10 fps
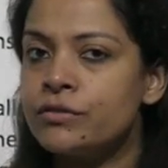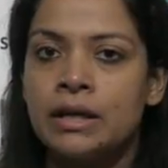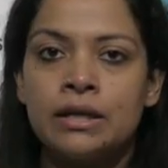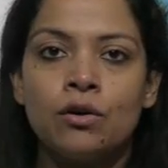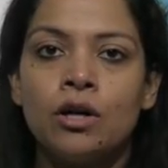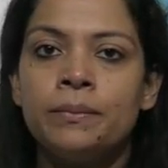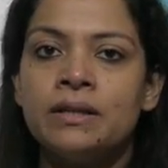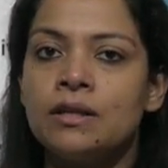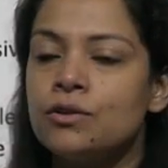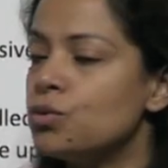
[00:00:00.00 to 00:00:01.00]
cannot be
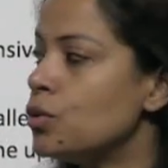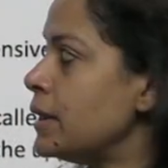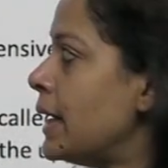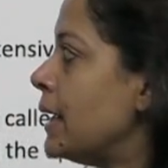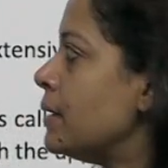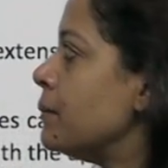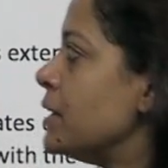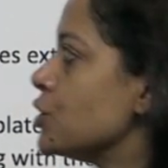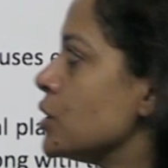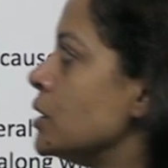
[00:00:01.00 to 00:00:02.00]
controlled and
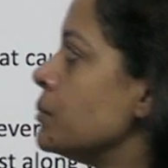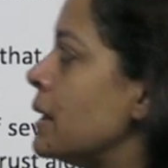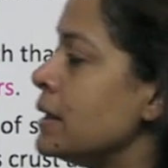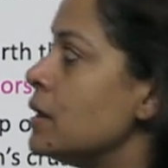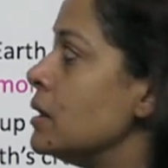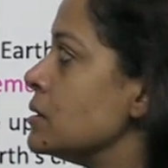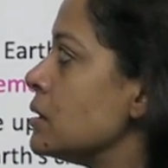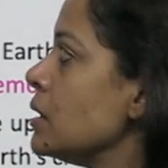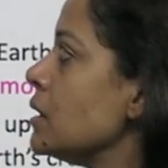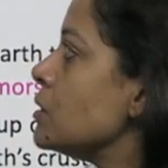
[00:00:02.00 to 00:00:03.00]
measured by us.
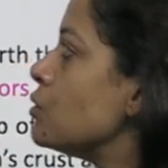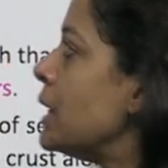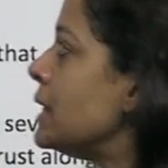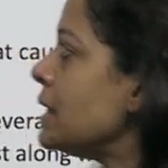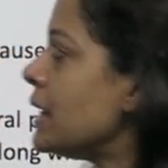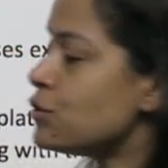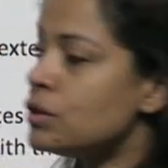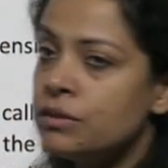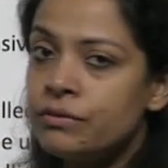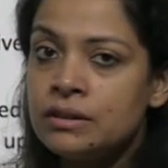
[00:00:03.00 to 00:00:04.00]
So any
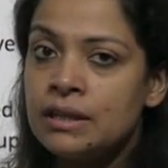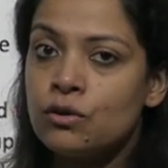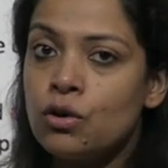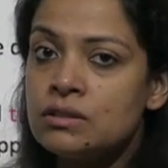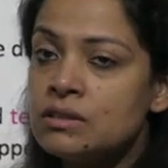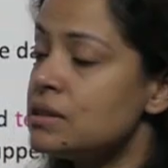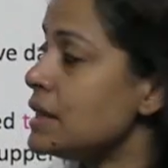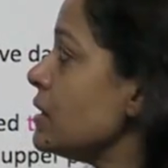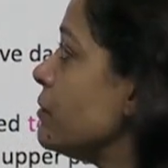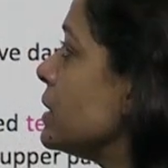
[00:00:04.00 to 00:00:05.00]
natural event that causes
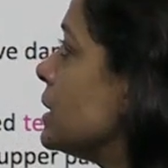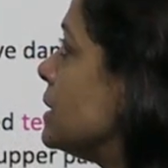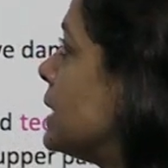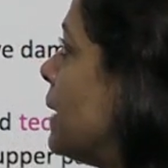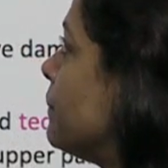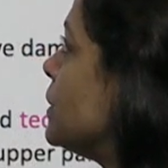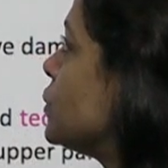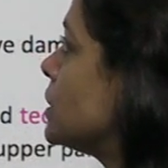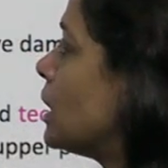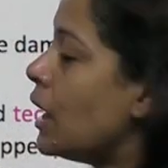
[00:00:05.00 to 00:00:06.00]
significant
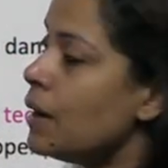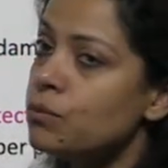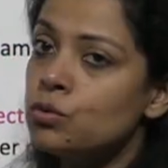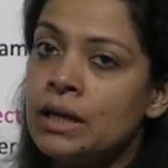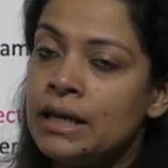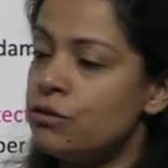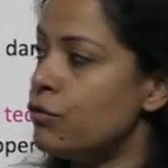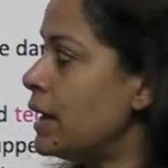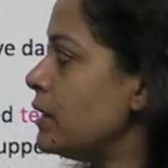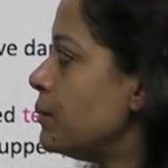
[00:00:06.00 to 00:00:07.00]
damage and harm to the
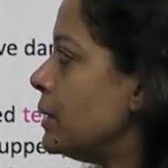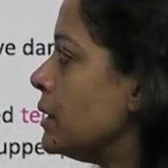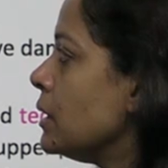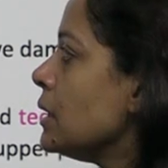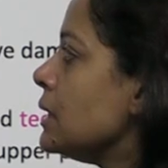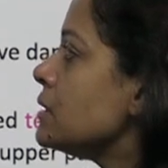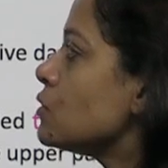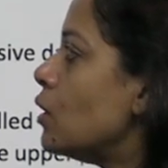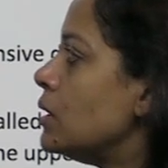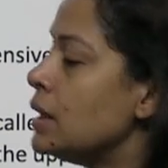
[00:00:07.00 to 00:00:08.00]
environment is
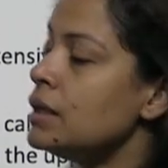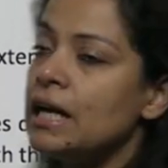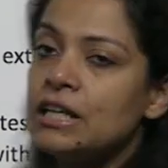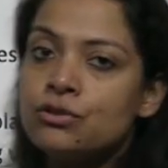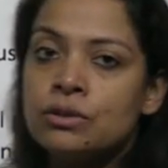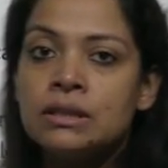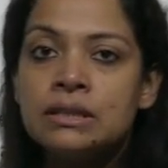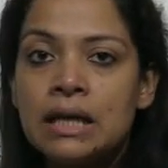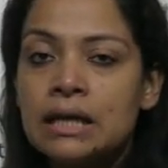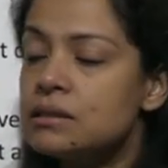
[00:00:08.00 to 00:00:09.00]
called a natural
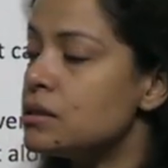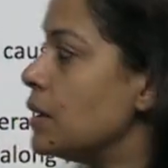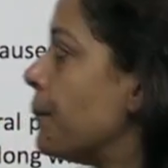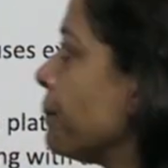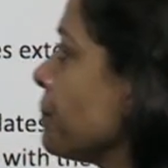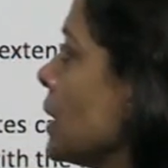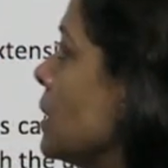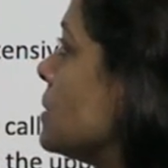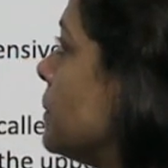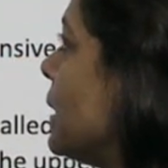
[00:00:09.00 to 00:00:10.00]
disaster.
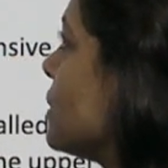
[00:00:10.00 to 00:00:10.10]
Some